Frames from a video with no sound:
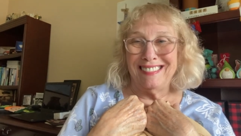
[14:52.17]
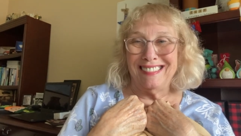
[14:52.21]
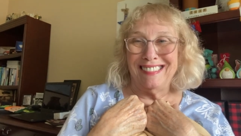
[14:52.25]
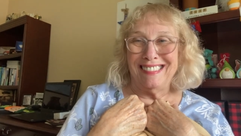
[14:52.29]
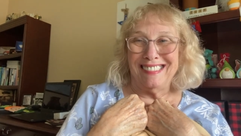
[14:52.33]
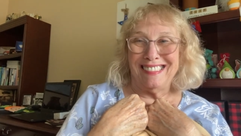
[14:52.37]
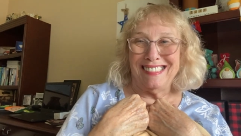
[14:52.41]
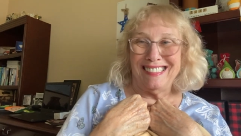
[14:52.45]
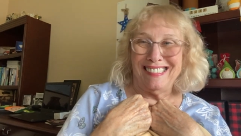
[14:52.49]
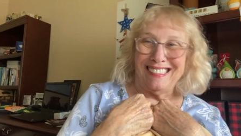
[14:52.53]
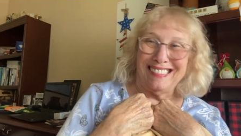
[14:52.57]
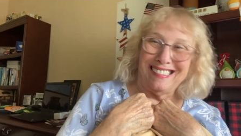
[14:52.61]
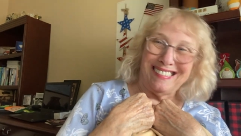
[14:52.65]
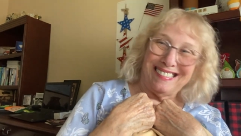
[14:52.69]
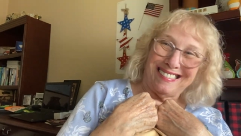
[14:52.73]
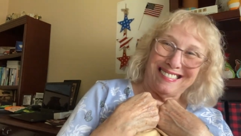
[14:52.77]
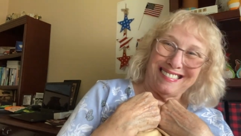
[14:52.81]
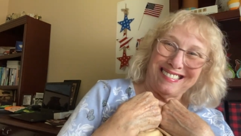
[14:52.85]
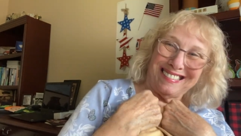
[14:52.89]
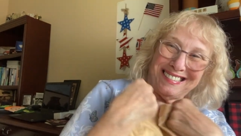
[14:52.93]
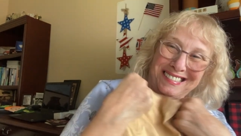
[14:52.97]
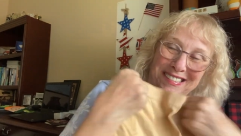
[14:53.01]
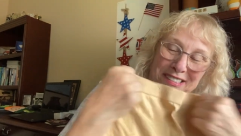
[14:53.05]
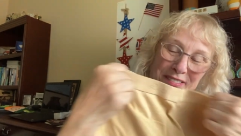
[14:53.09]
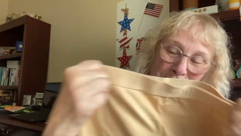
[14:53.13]
and
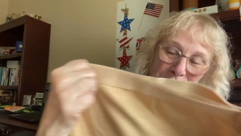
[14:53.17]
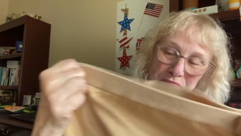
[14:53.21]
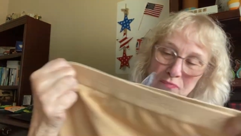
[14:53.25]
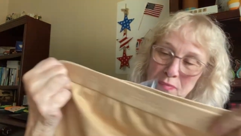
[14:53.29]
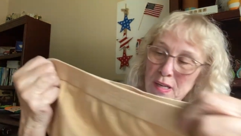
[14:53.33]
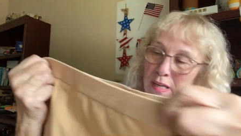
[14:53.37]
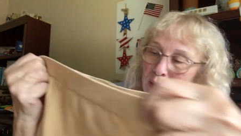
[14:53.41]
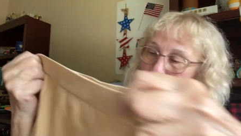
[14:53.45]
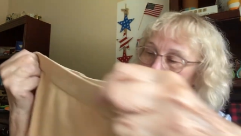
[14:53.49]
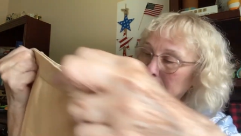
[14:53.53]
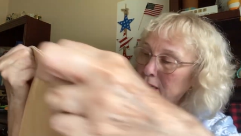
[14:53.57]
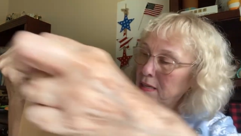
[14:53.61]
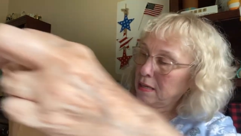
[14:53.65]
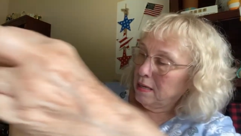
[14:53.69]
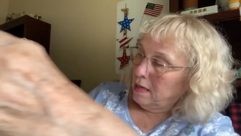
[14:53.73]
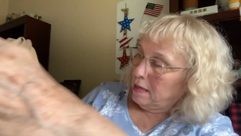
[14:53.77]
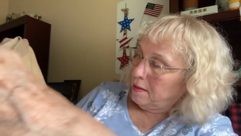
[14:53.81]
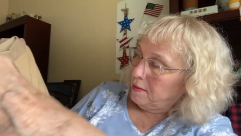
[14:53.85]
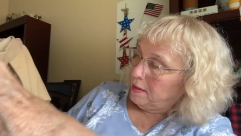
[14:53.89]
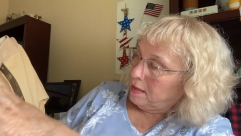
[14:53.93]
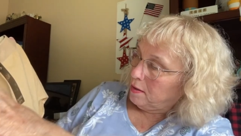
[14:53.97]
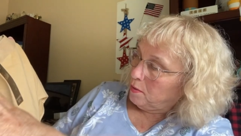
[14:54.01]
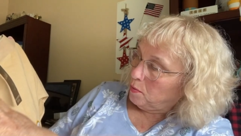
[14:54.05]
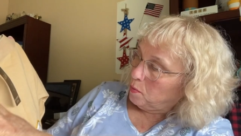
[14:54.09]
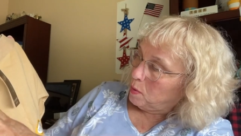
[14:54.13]

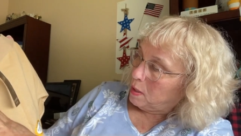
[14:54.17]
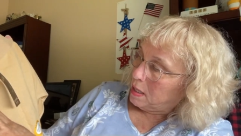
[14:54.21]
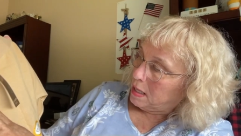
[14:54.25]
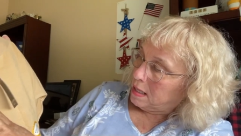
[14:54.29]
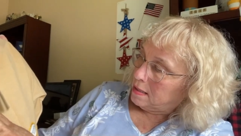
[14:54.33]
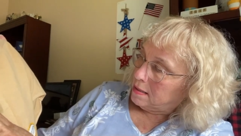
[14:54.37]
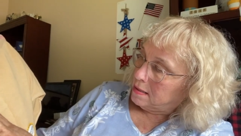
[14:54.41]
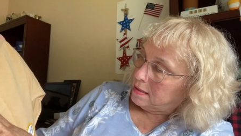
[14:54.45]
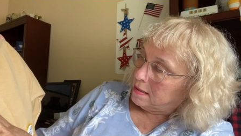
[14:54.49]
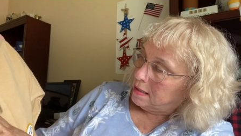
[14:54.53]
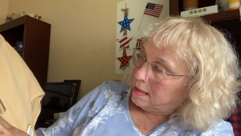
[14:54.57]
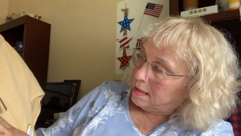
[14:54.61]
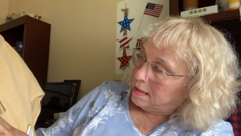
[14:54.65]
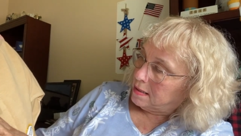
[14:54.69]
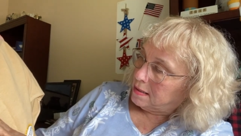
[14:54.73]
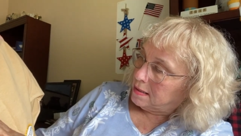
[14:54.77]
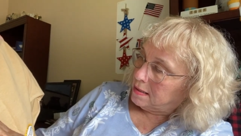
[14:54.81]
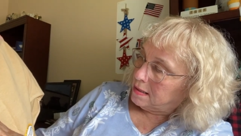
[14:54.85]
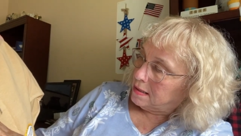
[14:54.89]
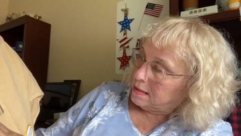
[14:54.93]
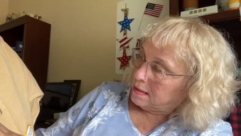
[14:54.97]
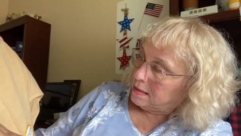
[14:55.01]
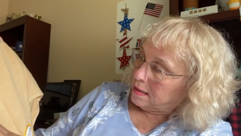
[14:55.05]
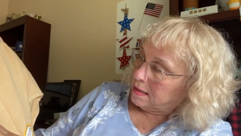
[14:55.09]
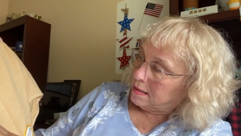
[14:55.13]
this one
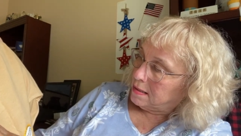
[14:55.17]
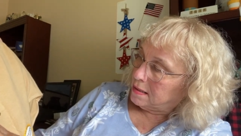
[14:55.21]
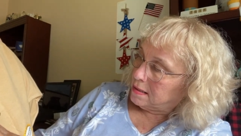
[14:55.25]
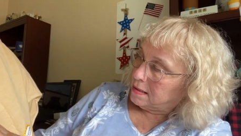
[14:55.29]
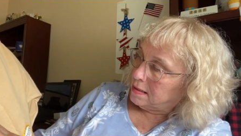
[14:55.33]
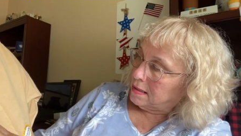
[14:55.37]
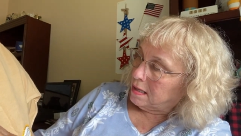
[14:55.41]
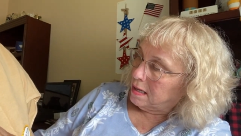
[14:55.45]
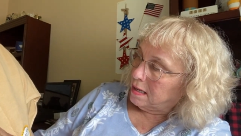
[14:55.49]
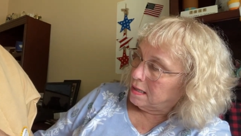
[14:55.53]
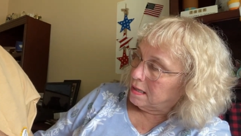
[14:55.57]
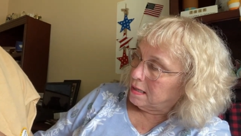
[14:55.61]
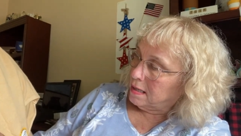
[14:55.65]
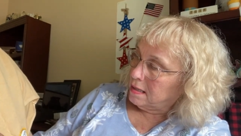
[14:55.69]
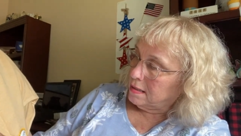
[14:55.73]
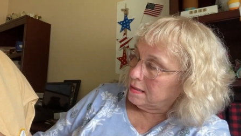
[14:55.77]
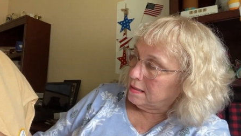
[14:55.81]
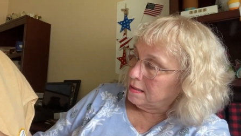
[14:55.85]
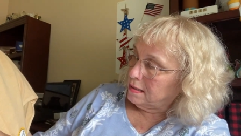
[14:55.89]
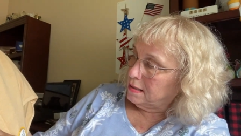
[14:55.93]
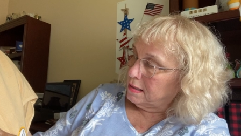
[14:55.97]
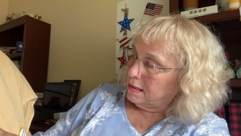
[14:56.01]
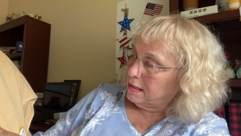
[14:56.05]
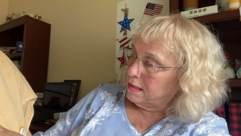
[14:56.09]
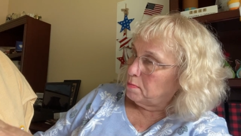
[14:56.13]
says it's
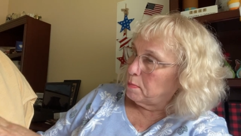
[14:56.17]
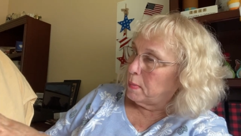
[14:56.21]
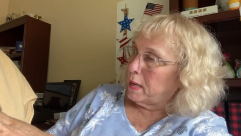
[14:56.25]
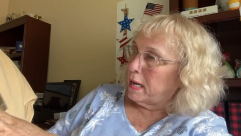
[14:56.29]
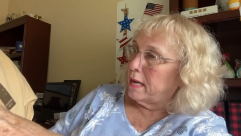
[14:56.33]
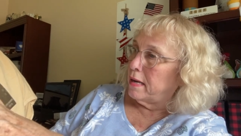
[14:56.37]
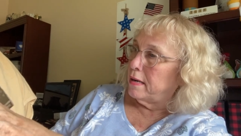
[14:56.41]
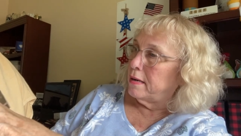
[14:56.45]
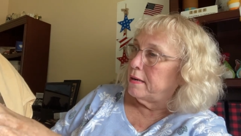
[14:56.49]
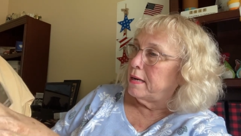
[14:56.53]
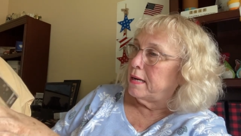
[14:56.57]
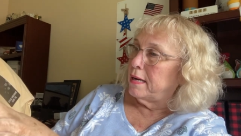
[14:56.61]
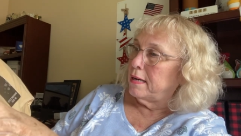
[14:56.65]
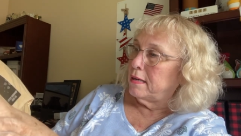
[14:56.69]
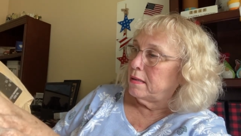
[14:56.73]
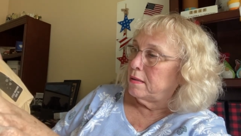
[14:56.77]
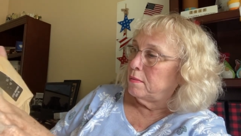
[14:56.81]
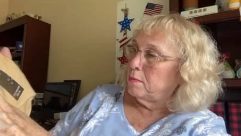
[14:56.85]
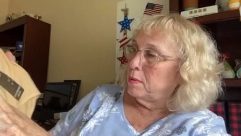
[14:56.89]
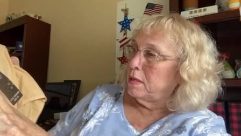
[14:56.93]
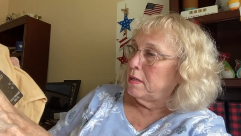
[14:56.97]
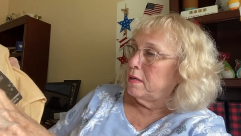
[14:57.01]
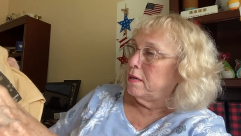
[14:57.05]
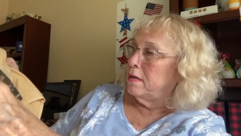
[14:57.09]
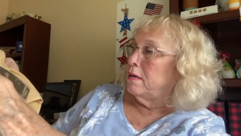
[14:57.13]
cotton spandex.
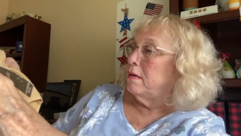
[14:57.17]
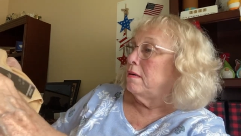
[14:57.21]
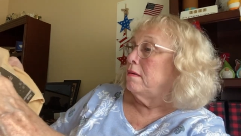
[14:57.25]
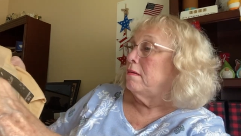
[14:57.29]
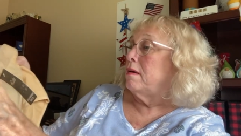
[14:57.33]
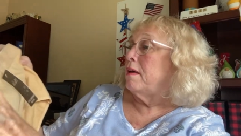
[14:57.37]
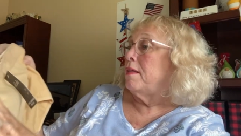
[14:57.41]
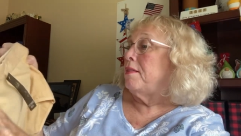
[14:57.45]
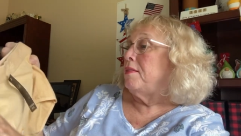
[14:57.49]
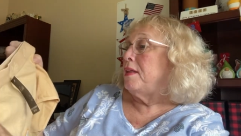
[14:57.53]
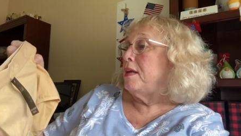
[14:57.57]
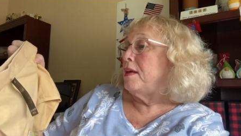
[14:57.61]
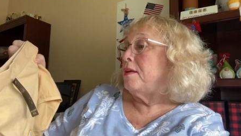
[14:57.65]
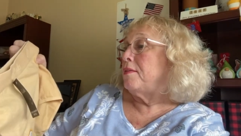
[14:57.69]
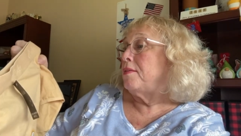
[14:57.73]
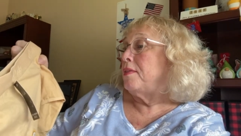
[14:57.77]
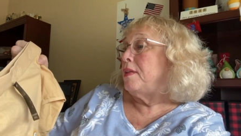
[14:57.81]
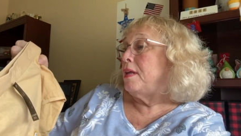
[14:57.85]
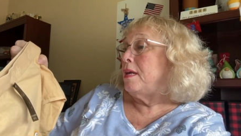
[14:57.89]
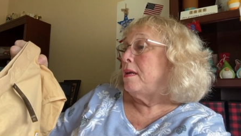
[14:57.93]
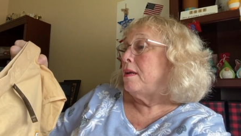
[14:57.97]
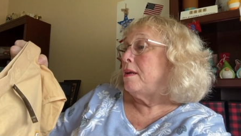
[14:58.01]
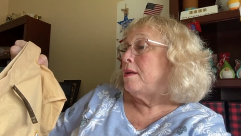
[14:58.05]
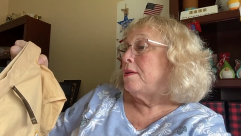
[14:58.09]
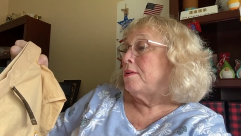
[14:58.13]
Well, you know, I think
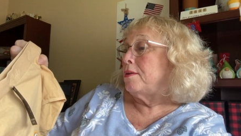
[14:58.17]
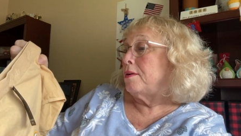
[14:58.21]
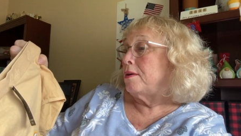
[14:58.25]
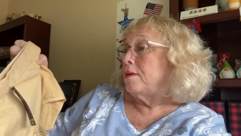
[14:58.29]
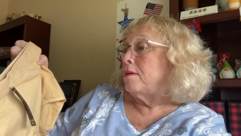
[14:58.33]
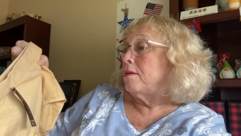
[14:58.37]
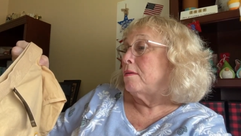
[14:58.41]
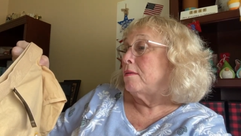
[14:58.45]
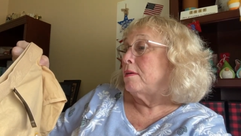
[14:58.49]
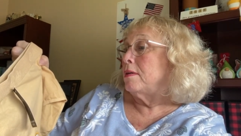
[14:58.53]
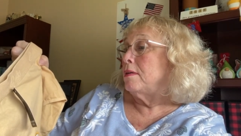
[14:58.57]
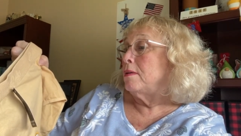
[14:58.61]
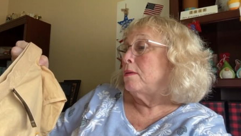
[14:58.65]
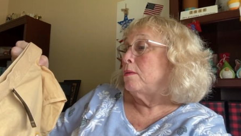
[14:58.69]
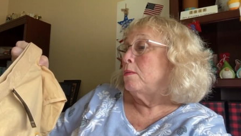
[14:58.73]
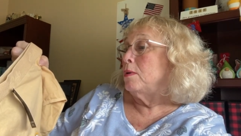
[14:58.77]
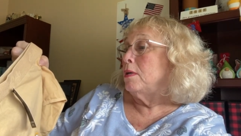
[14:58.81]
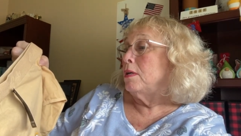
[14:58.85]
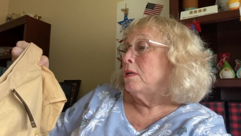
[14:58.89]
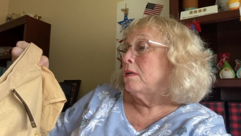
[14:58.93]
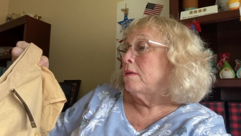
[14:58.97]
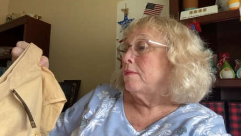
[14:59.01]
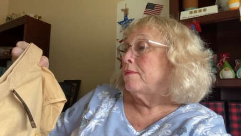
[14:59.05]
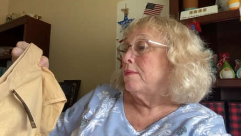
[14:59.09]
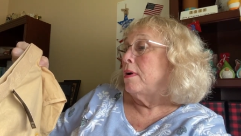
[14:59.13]
these are going to
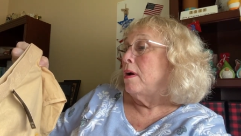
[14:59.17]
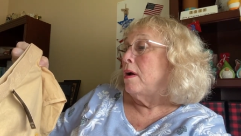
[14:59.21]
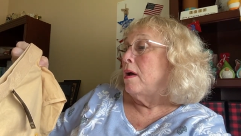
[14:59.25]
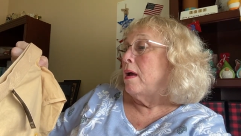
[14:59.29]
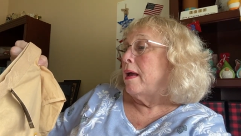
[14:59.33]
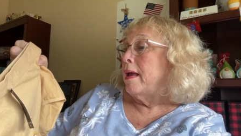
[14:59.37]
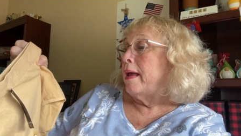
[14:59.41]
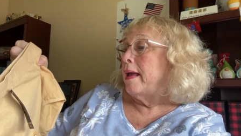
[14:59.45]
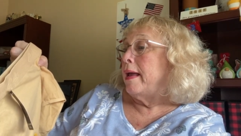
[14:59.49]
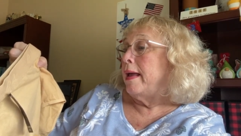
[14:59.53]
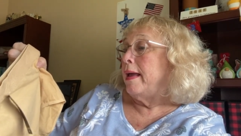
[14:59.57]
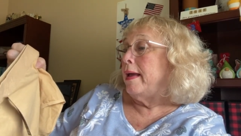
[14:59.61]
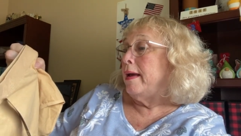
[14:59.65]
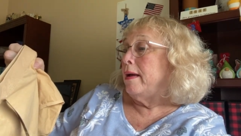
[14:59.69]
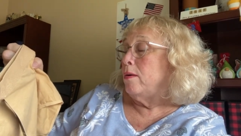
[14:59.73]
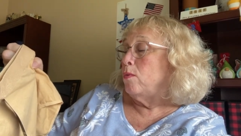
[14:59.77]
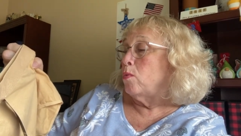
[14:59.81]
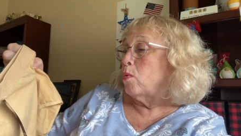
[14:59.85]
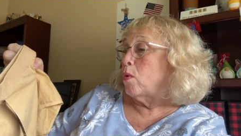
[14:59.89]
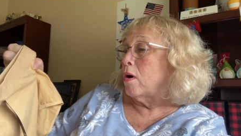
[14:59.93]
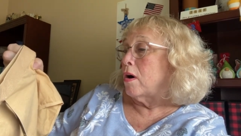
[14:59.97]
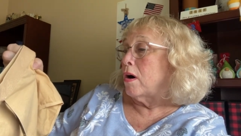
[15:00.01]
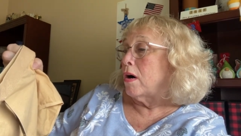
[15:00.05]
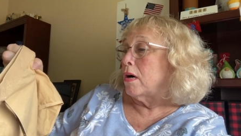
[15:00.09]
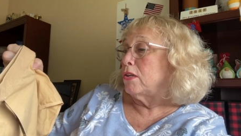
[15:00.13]
work. Hand
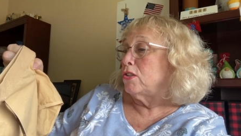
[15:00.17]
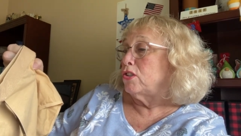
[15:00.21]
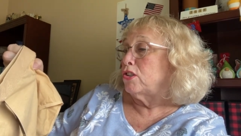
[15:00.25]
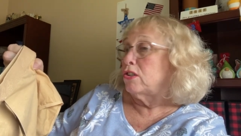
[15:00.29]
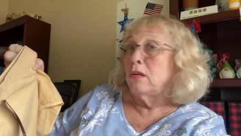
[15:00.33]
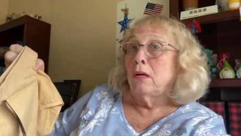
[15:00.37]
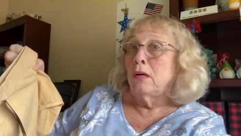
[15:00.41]
wash.